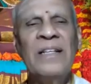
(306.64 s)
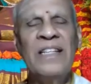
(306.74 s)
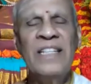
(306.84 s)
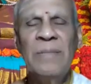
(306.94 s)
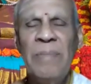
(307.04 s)

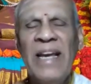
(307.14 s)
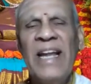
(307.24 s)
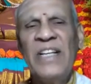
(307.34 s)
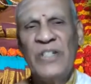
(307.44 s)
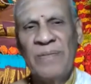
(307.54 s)
This is by
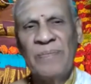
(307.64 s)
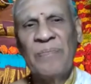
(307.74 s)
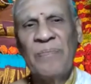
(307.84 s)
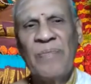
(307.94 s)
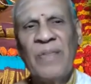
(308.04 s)

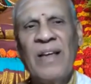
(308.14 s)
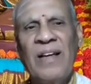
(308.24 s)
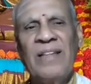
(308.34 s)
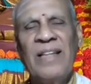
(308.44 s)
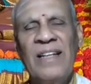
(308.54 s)
nature.
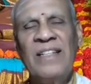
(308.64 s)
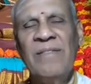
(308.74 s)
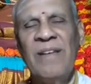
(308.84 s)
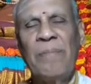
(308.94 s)
There is even a